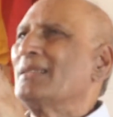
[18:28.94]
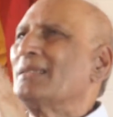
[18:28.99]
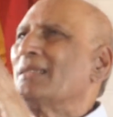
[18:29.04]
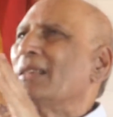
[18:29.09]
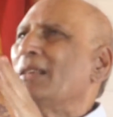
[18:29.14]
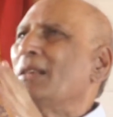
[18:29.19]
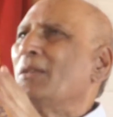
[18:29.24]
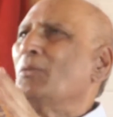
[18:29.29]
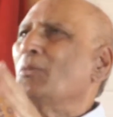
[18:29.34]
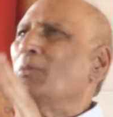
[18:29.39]

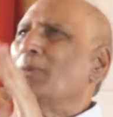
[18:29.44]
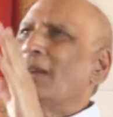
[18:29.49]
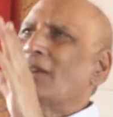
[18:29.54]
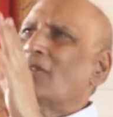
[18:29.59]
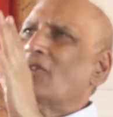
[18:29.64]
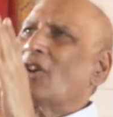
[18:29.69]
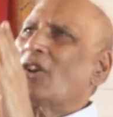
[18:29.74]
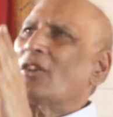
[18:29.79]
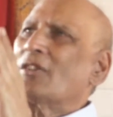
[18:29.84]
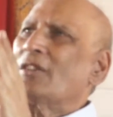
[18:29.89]
See, we are
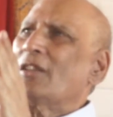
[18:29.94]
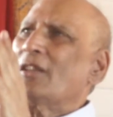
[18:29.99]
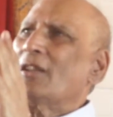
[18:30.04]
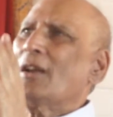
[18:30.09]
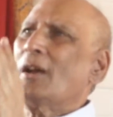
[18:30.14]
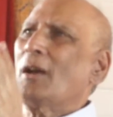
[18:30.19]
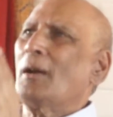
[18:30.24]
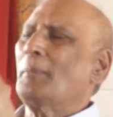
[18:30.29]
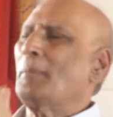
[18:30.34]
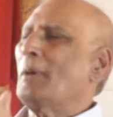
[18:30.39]

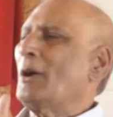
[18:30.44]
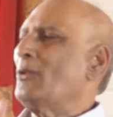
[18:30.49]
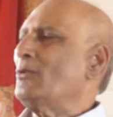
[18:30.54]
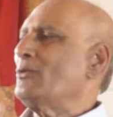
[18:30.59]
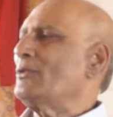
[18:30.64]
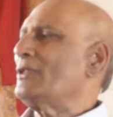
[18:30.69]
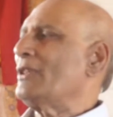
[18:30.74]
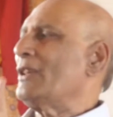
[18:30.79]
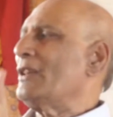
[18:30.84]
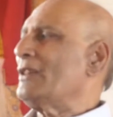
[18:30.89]
talking
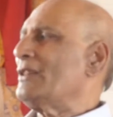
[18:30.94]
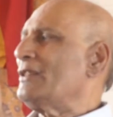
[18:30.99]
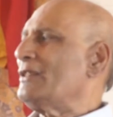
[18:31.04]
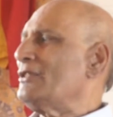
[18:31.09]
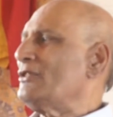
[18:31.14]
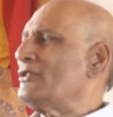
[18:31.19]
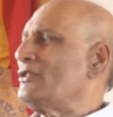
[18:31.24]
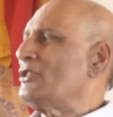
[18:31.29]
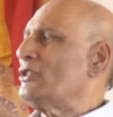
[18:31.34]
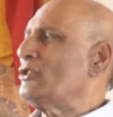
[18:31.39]
about the
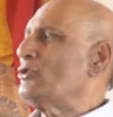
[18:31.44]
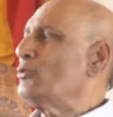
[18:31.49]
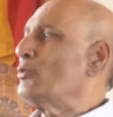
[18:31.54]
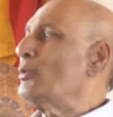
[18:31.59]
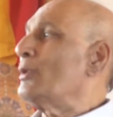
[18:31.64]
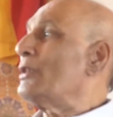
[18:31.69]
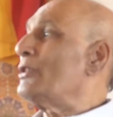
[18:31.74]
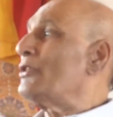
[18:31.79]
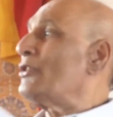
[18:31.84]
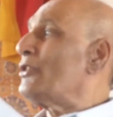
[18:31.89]

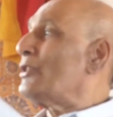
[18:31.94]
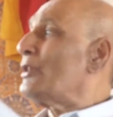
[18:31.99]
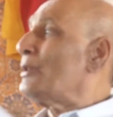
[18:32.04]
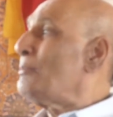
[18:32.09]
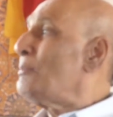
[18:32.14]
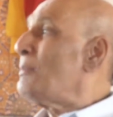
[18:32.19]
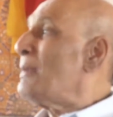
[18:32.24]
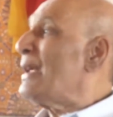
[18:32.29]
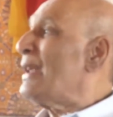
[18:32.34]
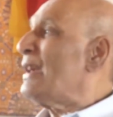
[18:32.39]
residual
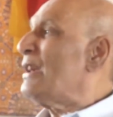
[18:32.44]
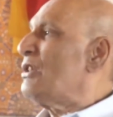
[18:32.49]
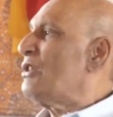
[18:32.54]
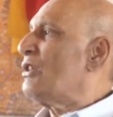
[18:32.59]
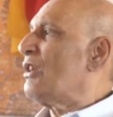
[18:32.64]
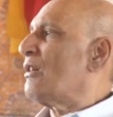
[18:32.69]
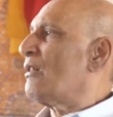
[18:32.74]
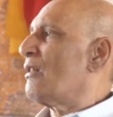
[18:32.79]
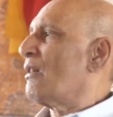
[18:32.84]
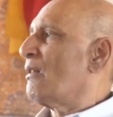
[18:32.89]

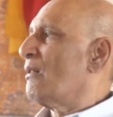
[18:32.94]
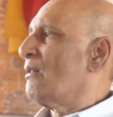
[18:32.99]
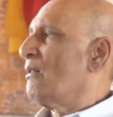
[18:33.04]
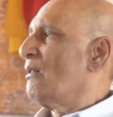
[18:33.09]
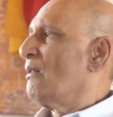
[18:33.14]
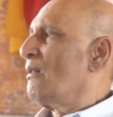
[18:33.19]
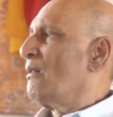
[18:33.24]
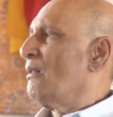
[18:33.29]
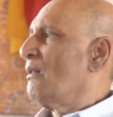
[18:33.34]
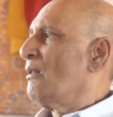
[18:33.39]
remainder
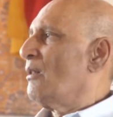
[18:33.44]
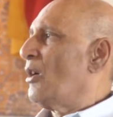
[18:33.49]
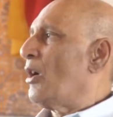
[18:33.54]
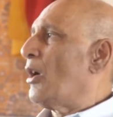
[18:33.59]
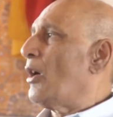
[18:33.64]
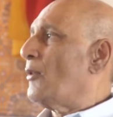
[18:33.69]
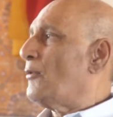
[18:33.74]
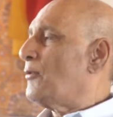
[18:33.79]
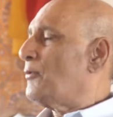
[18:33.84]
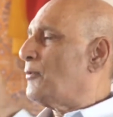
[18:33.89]

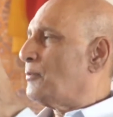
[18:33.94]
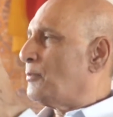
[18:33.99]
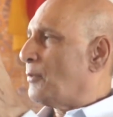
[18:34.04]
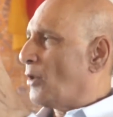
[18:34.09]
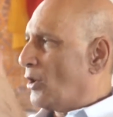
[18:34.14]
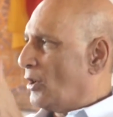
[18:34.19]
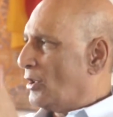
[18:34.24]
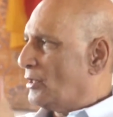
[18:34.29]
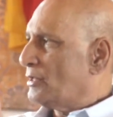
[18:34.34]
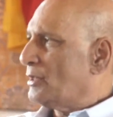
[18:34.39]
of
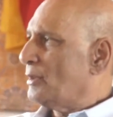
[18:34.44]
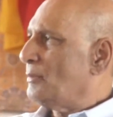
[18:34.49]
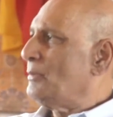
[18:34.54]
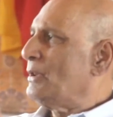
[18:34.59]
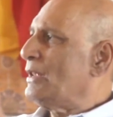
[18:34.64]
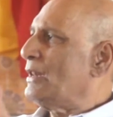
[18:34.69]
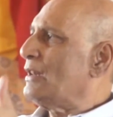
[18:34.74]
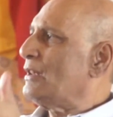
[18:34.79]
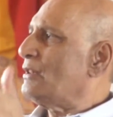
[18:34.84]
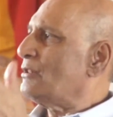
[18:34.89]
all the
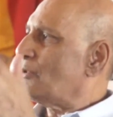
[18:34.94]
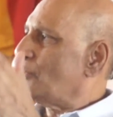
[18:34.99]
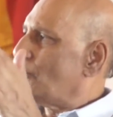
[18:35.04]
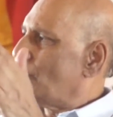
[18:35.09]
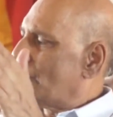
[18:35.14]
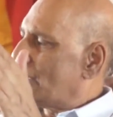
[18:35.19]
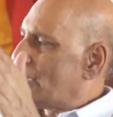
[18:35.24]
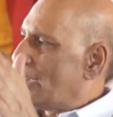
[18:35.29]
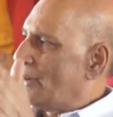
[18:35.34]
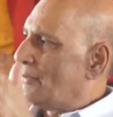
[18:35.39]
meanings
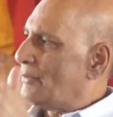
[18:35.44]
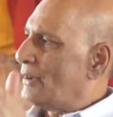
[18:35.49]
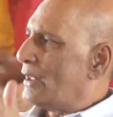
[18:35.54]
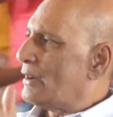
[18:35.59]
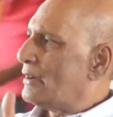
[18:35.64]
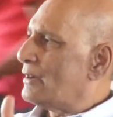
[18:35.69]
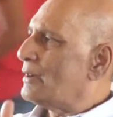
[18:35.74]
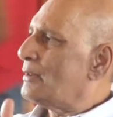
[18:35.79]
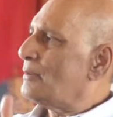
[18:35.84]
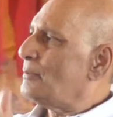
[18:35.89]
which have
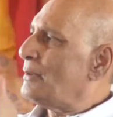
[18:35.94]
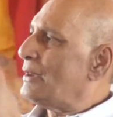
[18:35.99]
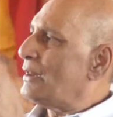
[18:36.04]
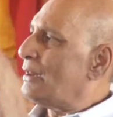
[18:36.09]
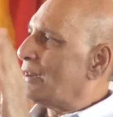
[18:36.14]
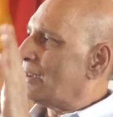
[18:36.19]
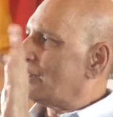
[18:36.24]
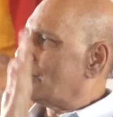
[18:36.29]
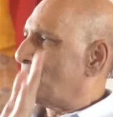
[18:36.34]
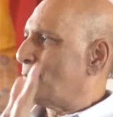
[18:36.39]
already
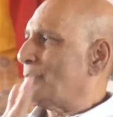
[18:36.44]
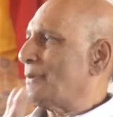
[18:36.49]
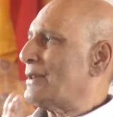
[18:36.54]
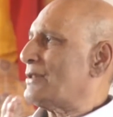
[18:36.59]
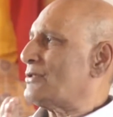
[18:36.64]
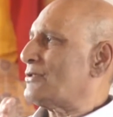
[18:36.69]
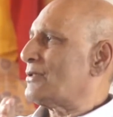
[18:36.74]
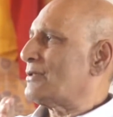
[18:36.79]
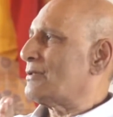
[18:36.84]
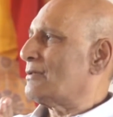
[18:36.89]
been
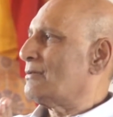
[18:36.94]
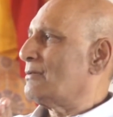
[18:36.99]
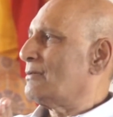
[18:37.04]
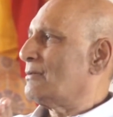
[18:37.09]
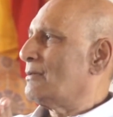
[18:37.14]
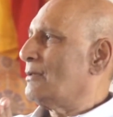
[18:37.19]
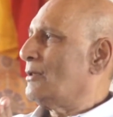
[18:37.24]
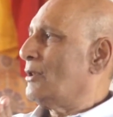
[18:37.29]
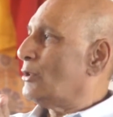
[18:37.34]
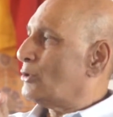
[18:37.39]
expressed.
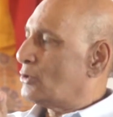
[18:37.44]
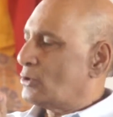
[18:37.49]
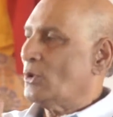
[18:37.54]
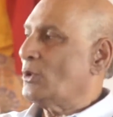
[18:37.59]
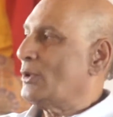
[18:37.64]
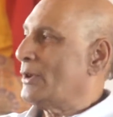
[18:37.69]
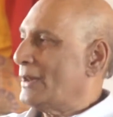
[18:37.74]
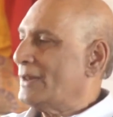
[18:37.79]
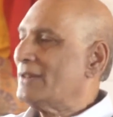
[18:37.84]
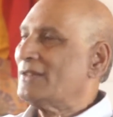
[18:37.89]
So
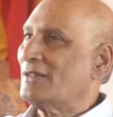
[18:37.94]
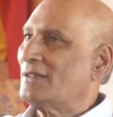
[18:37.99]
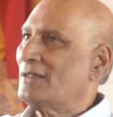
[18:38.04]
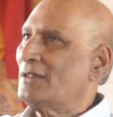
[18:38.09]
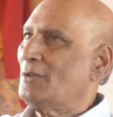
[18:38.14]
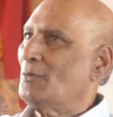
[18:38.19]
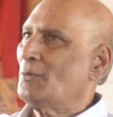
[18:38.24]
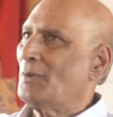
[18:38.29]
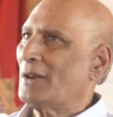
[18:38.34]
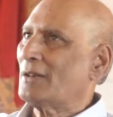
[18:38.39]
let's
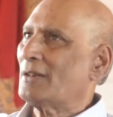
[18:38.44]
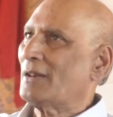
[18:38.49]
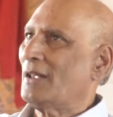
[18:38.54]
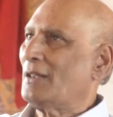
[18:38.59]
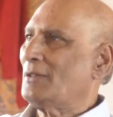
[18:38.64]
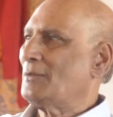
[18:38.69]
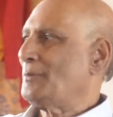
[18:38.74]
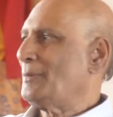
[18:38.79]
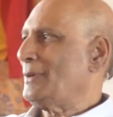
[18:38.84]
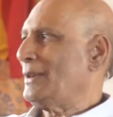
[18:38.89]
see what
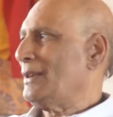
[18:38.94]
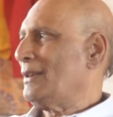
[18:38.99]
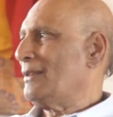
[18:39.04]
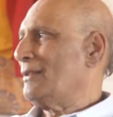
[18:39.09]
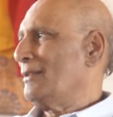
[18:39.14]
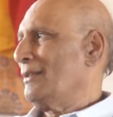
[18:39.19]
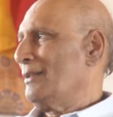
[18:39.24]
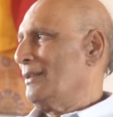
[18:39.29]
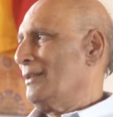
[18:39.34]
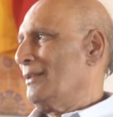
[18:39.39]
has
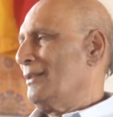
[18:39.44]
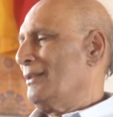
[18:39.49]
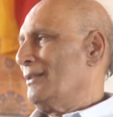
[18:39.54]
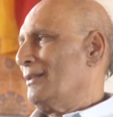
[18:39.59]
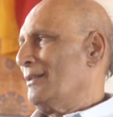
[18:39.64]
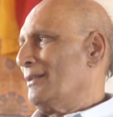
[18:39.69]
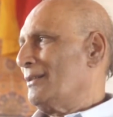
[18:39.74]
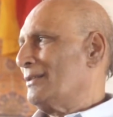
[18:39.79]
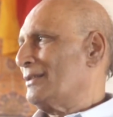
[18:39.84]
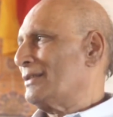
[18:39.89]
been
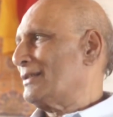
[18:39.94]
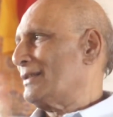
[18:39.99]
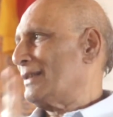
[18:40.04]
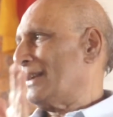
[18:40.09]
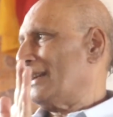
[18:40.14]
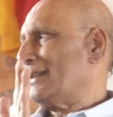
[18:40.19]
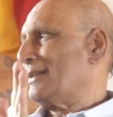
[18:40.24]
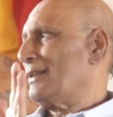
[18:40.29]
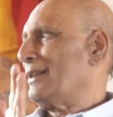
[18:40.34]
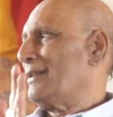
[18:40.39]

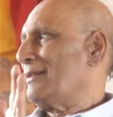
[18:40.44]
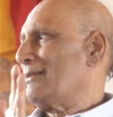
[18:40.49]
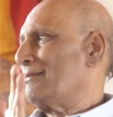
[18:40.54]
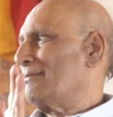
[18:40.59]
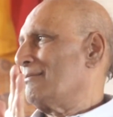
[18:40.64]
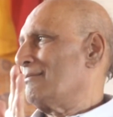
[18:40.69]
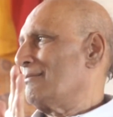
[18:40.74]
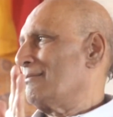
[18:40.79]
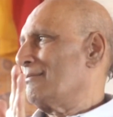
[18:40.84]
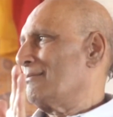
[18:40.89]
stated.
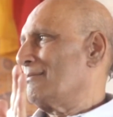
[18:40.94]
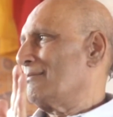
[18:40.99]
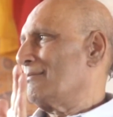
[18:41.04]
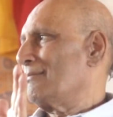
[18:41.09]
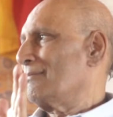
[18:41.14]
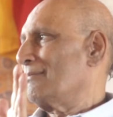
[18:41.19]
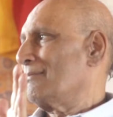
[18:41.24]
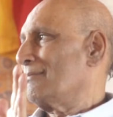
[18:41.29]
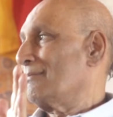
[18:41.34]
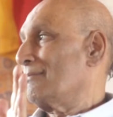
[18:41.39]

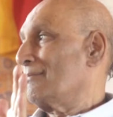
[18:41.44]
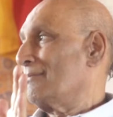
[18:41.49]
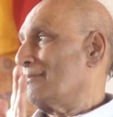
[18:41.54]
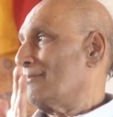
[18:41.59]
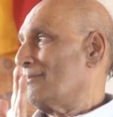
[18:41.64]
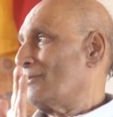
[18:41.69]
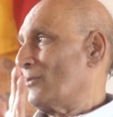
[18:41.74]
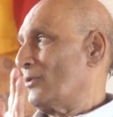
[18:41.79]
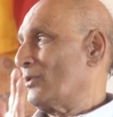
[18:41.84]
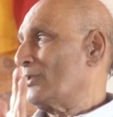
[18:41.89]

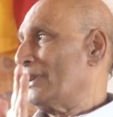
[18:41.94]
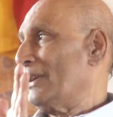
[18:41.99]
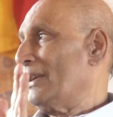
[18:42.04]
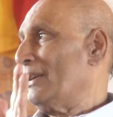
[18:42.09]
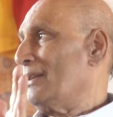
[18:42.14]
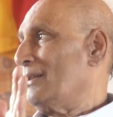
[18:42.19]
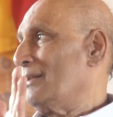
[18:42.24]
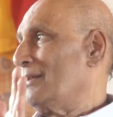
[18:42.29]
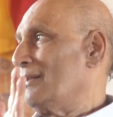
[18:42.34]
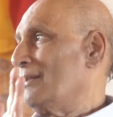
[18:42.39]

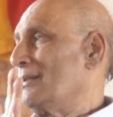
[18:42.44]
Okay?